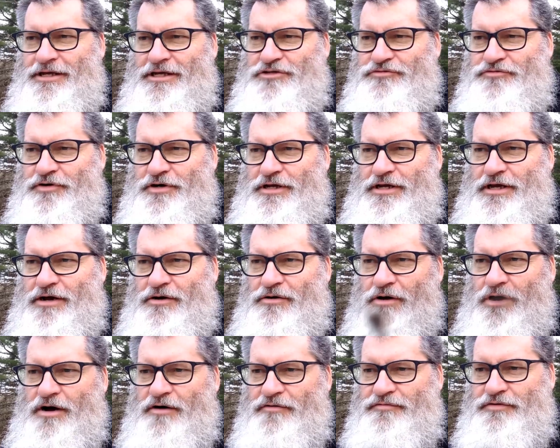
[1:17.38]
it's funny how
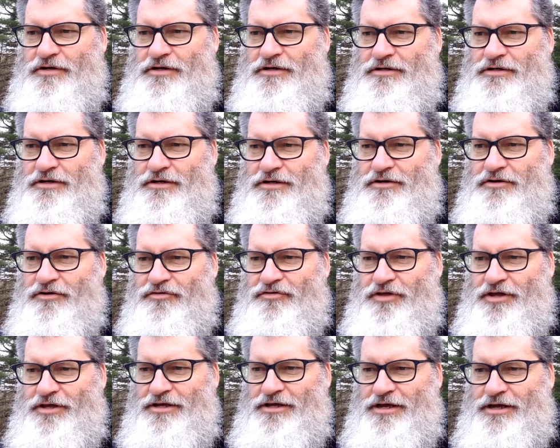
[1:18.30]
often
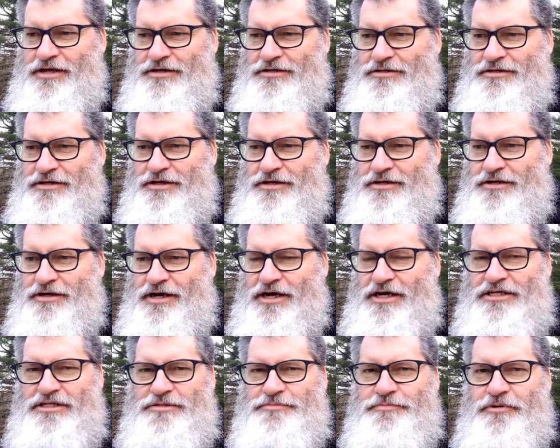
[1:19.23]
they get uh,
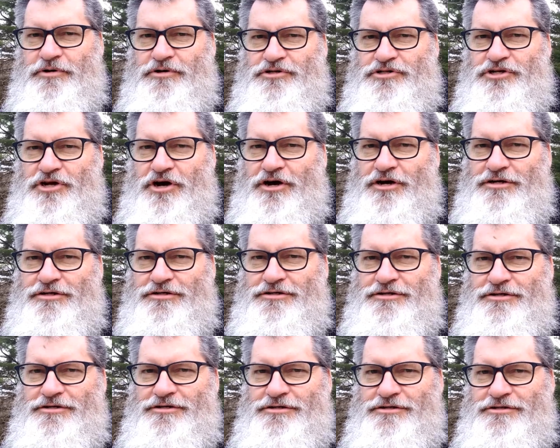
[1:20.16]
experts on
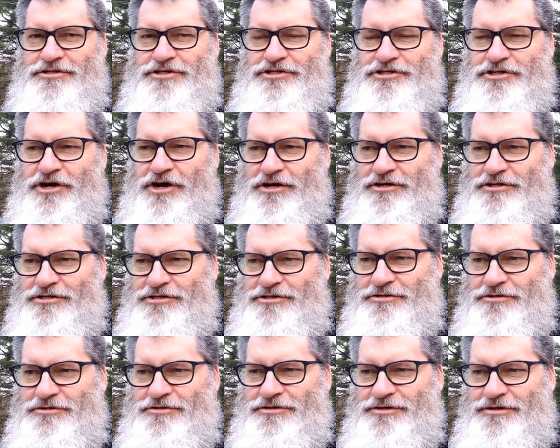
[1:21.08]
to talk
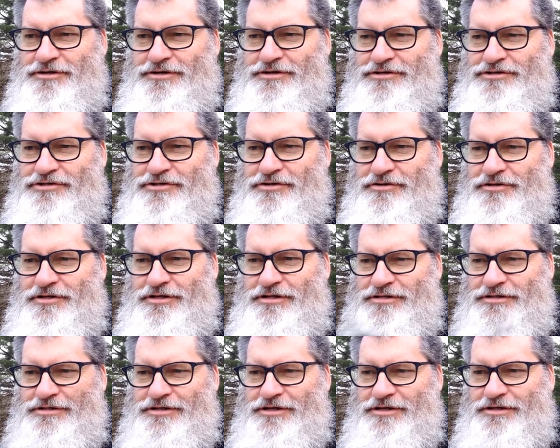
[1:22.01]
to so
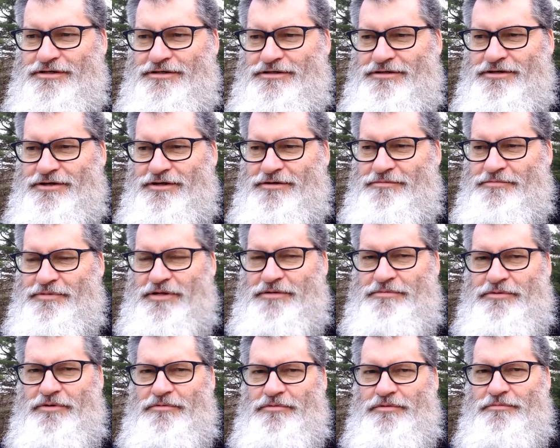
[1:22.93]
that uh,
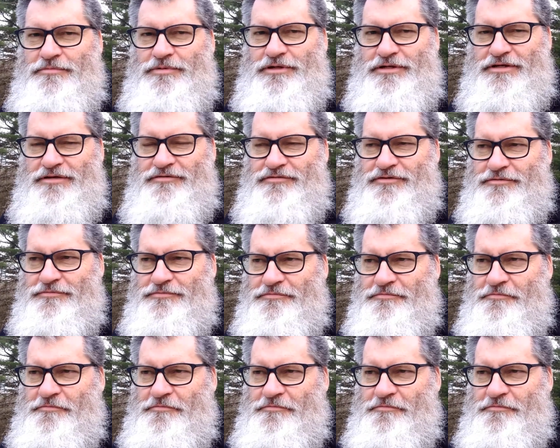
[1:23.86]
people will believe them.